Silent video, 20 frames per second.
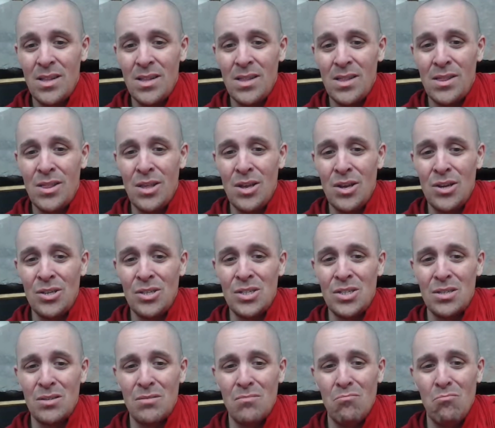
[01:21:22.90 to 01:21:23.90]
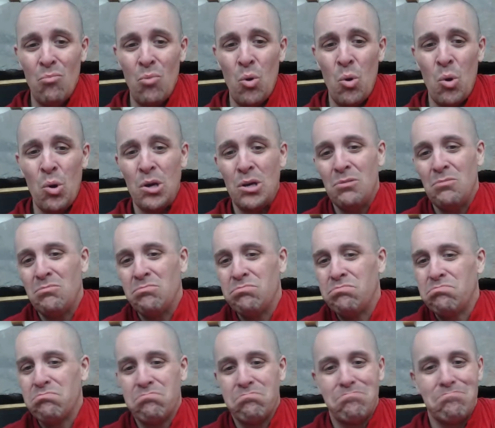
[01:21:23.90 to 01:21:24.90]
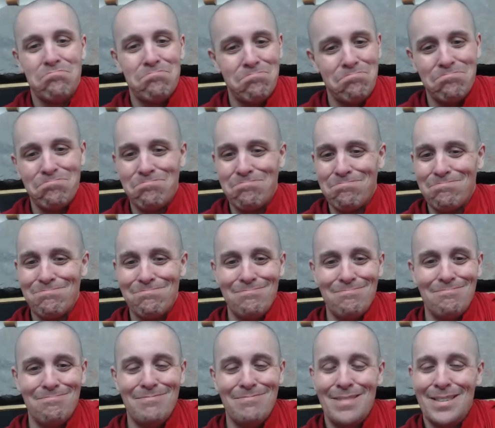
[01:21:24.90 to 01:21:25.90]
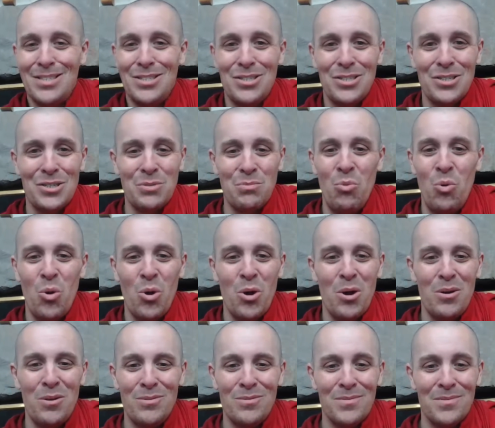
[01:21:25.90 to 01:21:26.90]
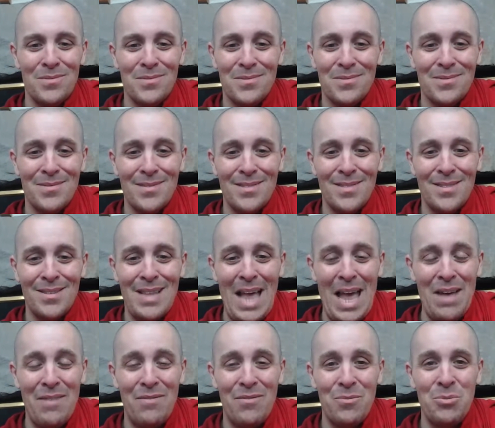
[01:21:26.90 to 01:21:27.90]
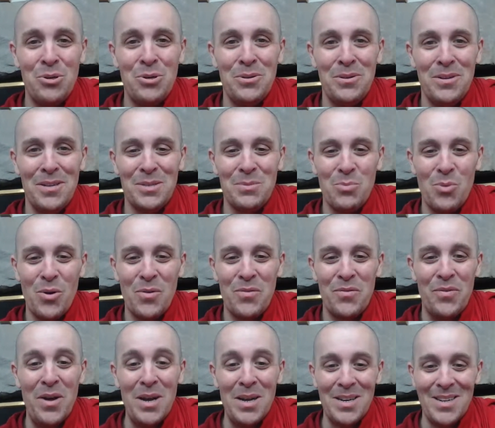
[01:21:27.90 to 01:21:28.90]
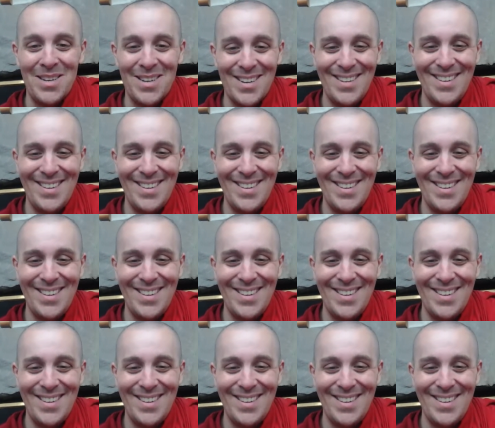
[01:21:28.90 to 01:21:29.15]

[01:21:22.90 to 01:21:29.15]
there's more. It's just more laughable. It's more fun.